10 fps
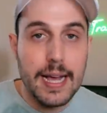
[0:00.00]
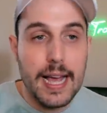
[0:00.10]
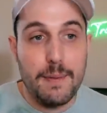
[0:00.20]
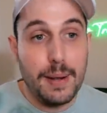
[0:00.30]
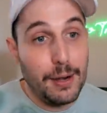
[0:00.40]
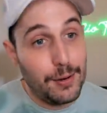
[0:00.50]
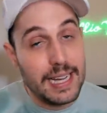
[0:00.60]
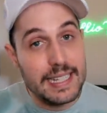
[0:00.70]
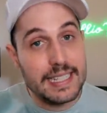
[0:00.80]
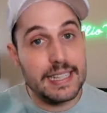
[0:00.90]
and apparently
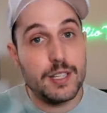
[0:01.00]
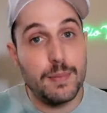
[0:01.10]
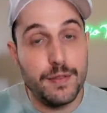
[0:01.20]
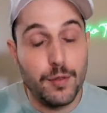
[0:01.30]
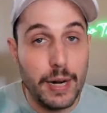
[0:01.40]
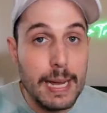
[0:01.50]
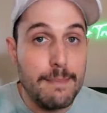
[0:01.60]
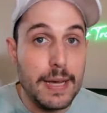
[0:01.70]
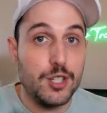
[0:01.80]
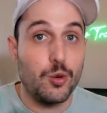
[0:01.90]
I did this before a
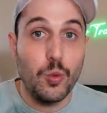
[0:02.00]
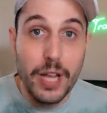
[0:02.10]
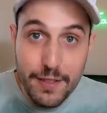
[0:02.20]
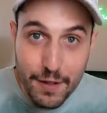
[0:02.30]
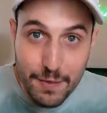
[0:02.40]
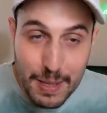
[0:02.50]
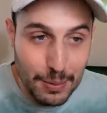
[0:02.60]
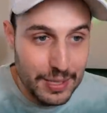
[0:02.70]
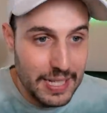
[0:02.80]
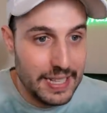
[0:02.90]
major wave of
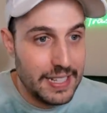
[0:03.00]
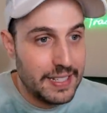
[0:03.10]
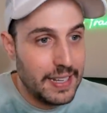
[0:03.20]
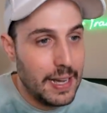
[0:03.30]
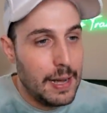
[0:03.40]
people did this.